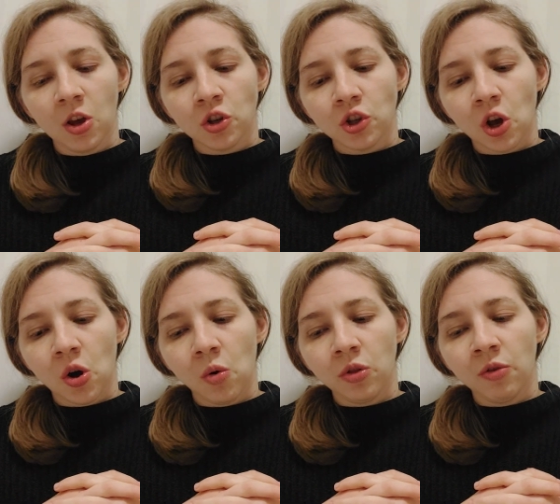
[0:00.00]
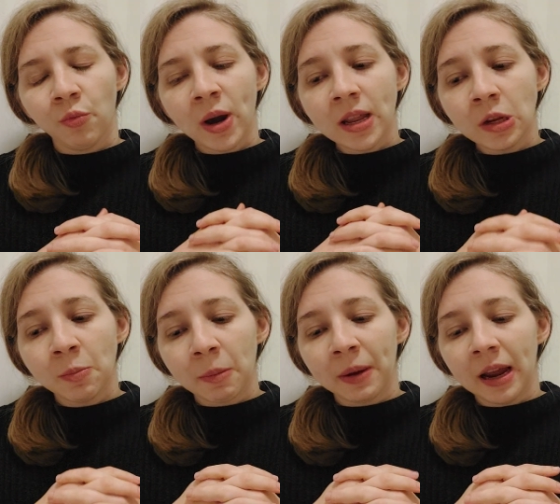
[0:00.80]
So the way that you
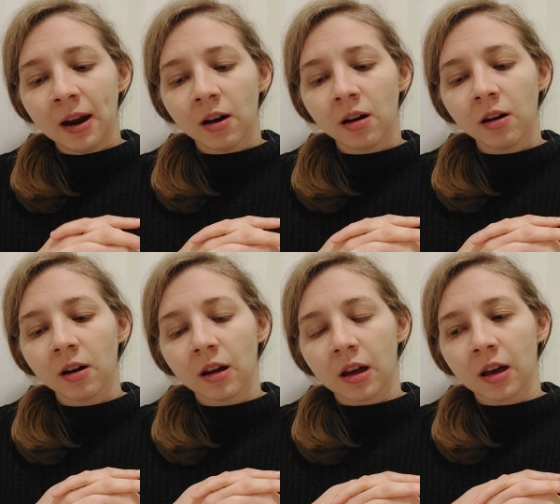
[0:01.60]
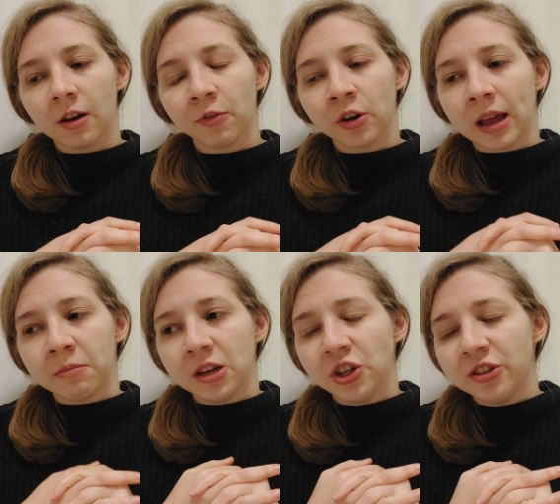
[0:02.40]
prepare for the
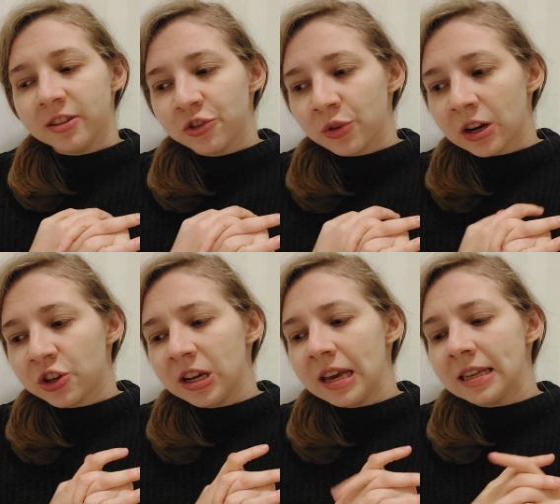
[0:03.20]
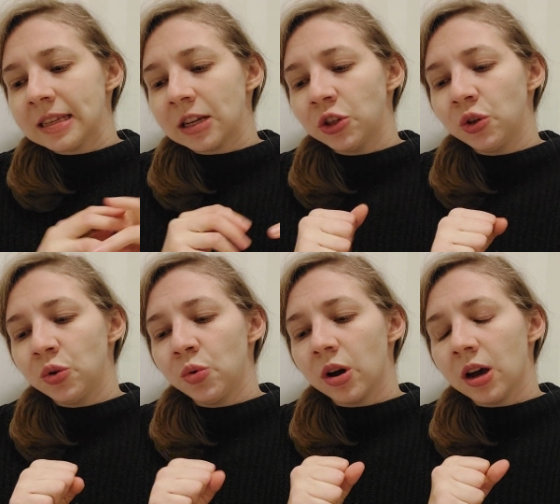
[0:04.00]
NBG strategy is that
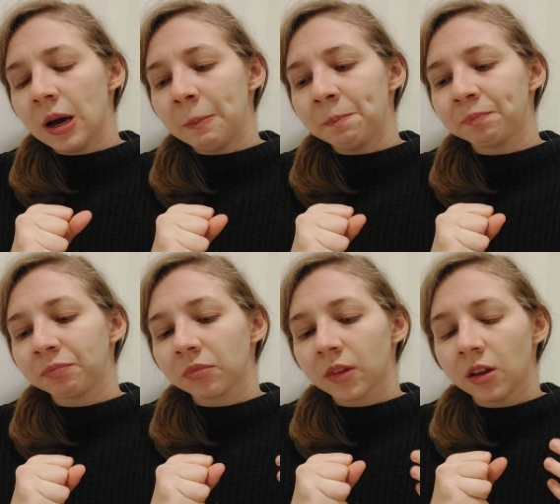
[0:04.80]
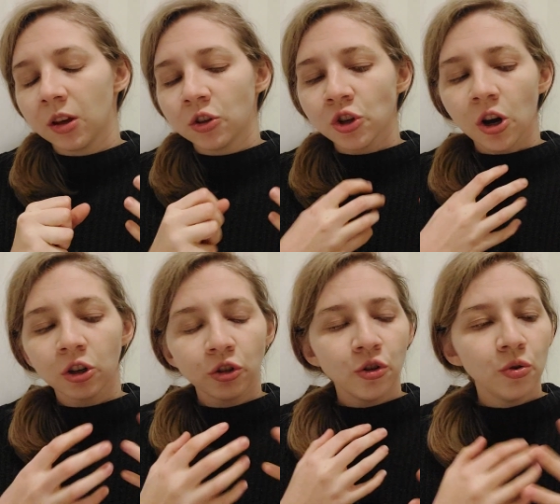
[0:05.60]
you
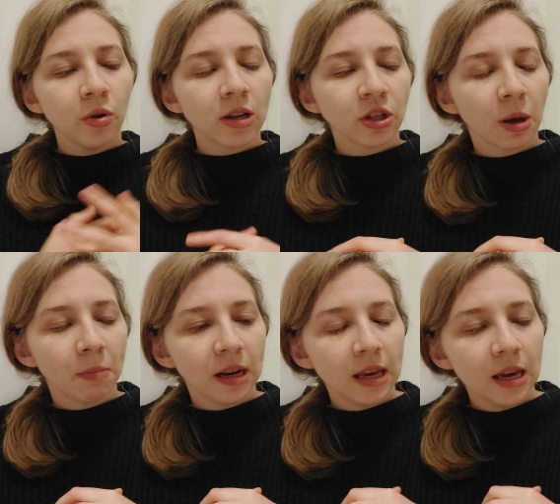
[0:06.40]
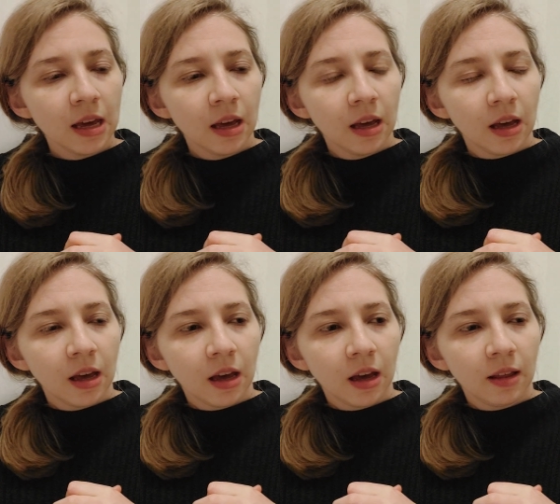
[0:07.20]
talk to somebody
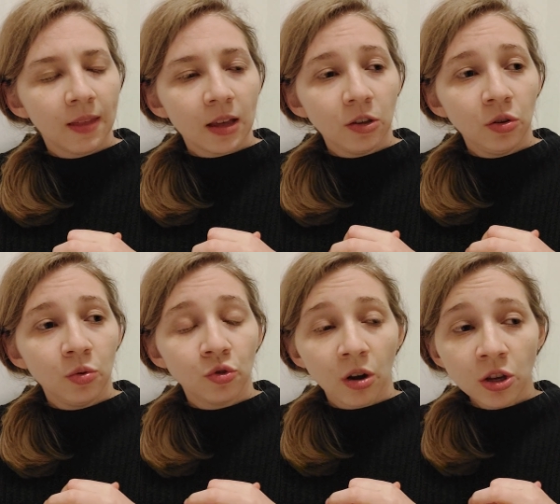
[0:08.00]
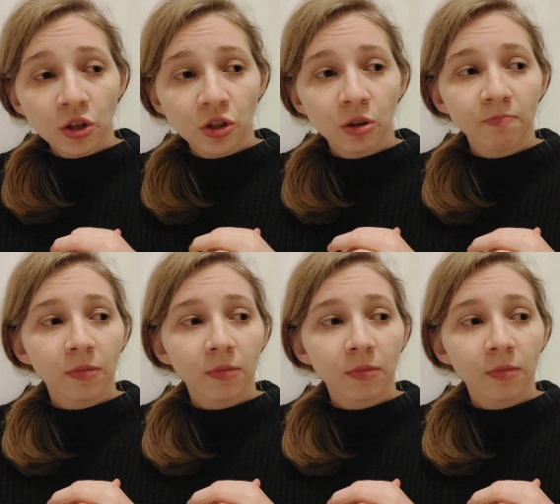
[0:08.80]
that you trust.